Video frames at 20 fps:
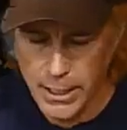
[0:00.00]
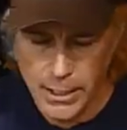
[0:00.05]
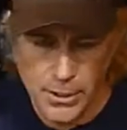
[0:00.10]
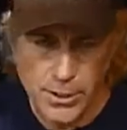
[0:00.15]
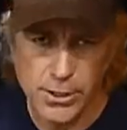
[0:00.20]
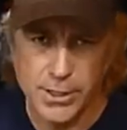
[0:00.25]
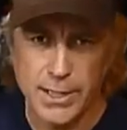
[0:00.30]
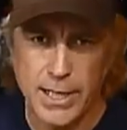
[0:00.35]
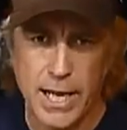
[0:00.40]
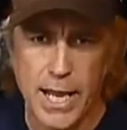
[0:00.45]

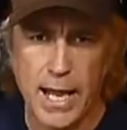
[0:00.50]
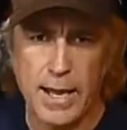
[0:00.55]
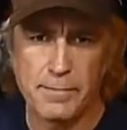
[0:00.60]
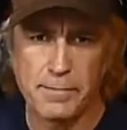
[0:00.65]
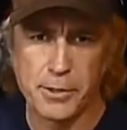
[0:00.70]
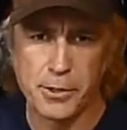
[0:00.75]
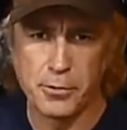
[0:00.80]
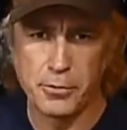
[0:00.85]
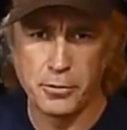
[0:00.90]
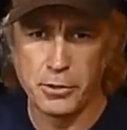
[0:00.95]
just
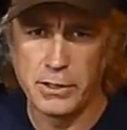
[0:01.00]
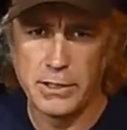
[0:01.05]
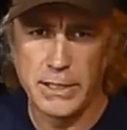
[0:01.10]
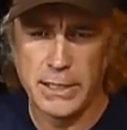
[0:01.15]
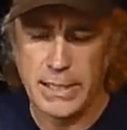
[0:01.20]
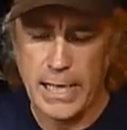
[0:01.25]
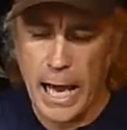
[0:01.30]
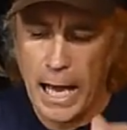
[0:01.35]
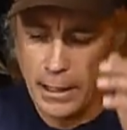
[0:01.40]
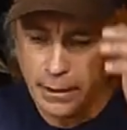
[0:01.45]
absolutely
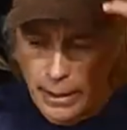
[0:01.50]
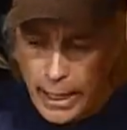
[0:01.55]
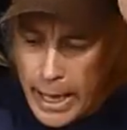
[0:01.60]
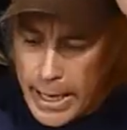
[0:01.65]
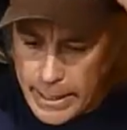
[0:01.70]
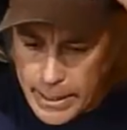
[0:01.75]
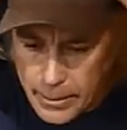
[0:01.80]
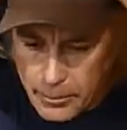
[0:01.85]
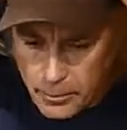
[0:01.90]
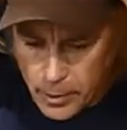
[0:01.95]
did not
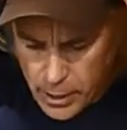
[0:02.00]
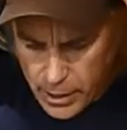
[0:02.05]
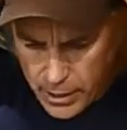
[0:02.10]
like them.